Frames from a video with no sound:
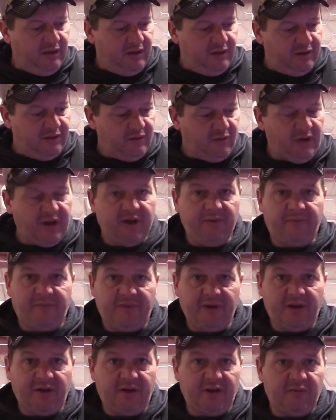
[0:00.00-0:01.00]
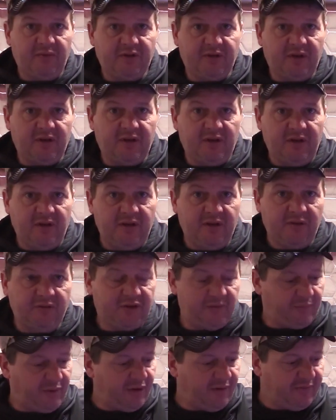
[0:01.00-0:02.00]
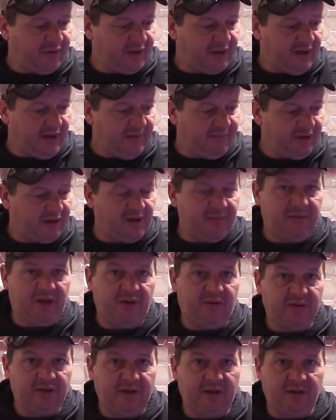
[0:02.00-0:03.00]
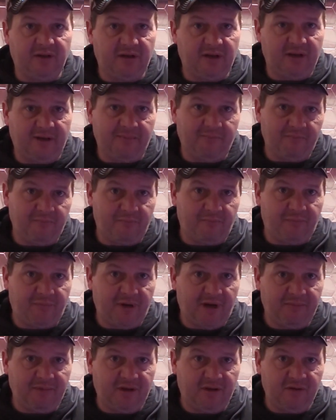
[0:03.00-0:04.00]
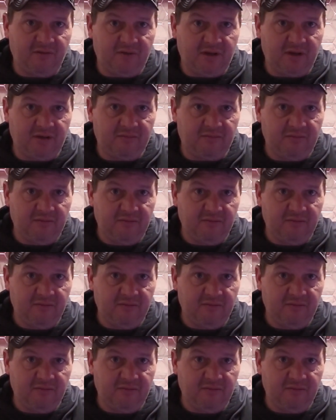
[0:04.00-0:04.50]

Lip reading: So I figured it was a perfect time to come out and probably do a